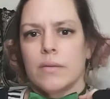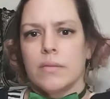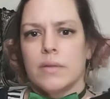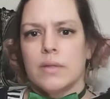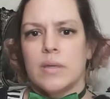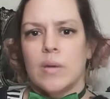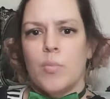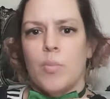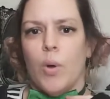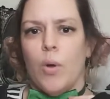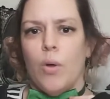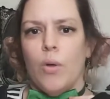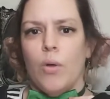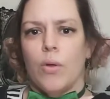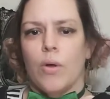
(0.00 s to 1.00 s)

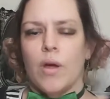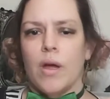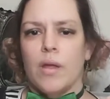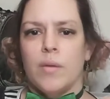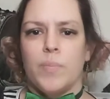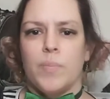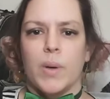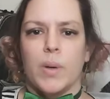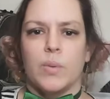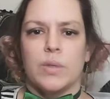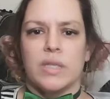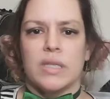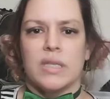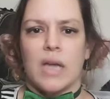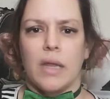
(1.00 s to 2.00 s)
symbol and but it
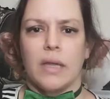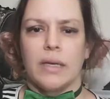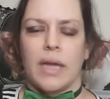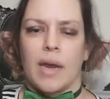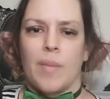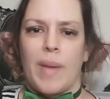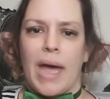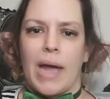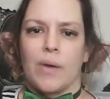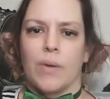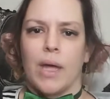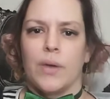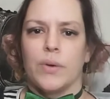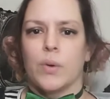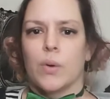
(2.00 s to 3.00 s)
was a solid kind of
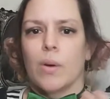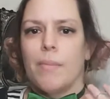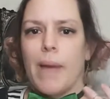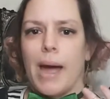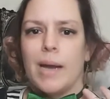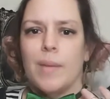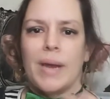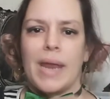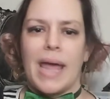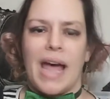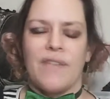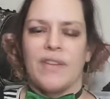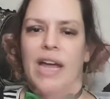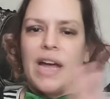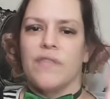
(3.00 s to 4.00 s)
background, or it might have been
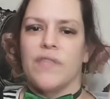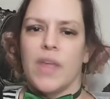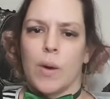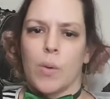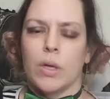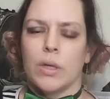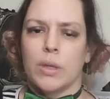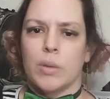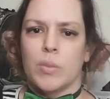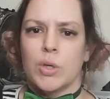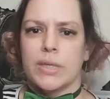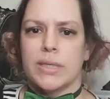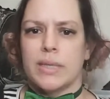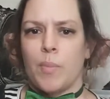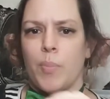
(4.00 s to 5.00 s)
half and half. They were a little more
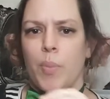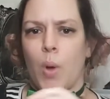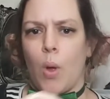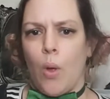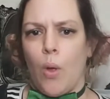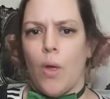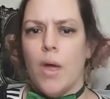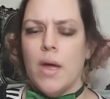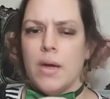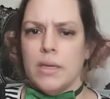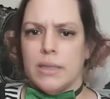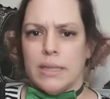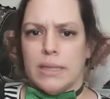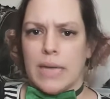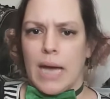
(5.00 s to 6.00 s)
simple
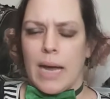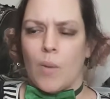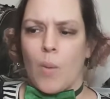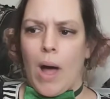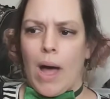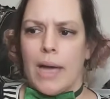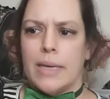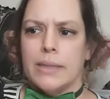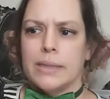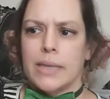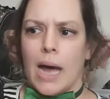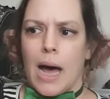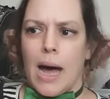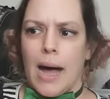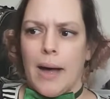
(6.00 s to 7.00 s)
design wise.
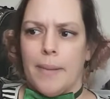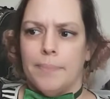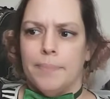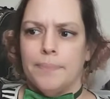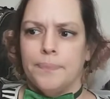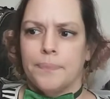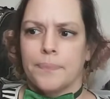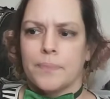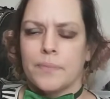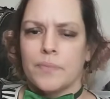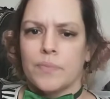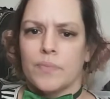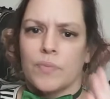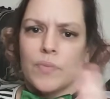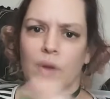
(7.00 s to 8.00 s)
Um,
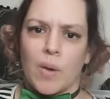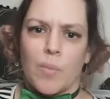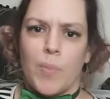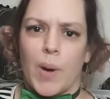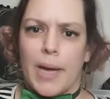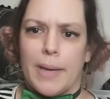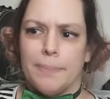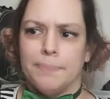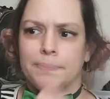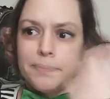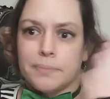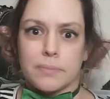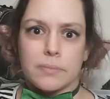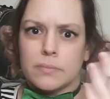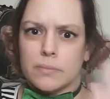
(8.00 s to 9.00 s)
but
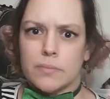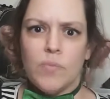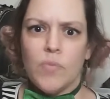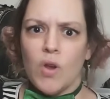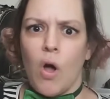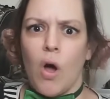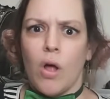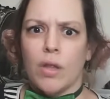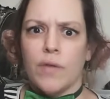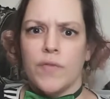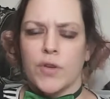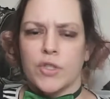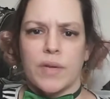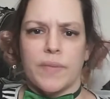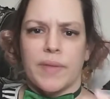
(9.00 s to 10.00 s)
all of
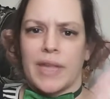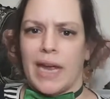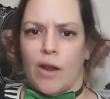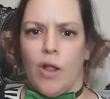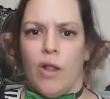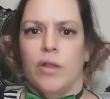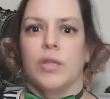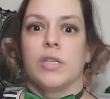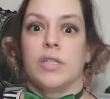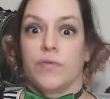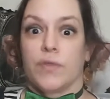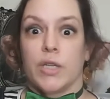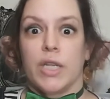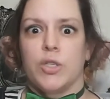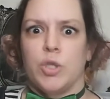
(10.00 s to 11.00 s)
their stuff, they had all the
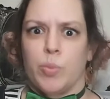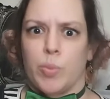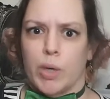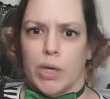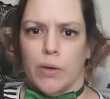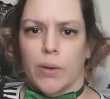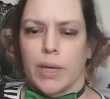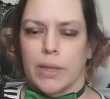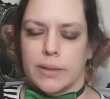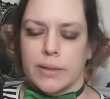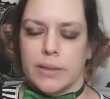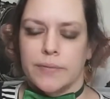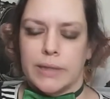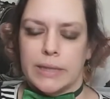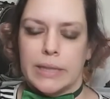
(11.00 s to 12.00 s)
different like superhero kind of
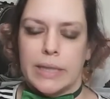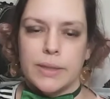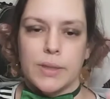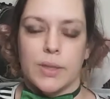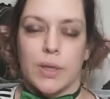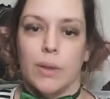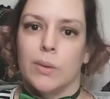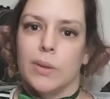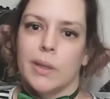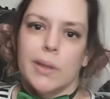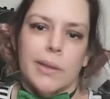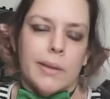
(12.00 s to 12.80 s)
stuff like that. So,